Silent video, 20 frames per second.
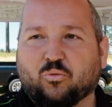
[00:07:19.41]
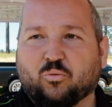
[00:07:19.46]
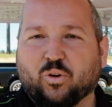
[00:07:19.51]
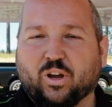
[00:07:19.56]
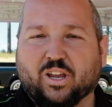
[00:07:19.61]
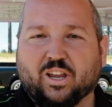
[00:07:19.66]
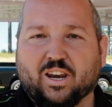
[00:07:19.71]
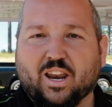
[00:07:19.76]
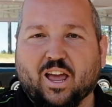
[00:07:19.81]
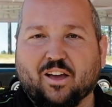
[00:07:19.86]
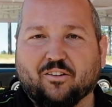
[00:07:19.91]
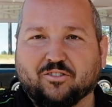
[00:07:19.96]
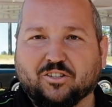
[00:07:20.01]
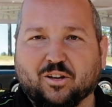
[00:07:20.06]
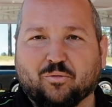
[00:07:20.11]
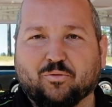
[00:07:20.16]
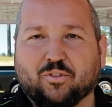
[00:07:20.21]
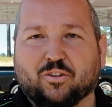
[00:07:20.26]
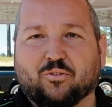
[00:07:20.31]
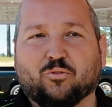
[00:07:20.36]
we can have
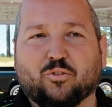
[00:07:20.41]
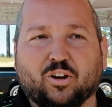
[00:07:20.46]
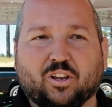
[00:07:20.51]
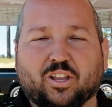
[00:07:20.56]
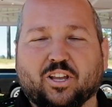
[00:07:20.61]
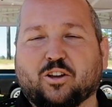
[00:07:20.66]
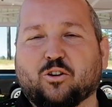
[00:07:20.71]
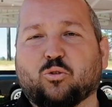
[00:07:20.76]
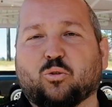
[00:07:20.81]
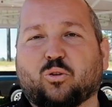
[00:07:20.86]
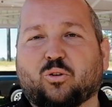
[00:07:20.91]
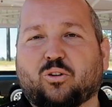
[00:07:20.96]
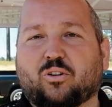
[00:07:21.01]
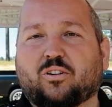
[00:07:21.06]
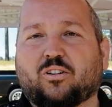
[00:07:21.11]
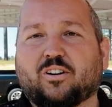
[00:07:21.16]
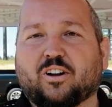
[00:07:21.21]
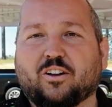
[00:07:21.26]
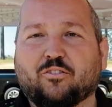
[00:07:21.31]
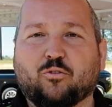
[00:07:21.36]
something really cool
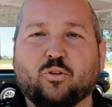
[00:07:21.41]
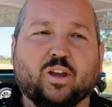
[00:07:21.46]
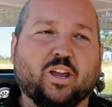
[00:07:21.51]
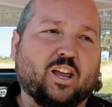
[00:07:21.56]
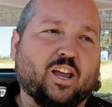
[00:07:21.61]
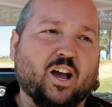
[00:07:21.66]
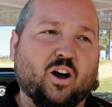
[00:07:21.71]
if we can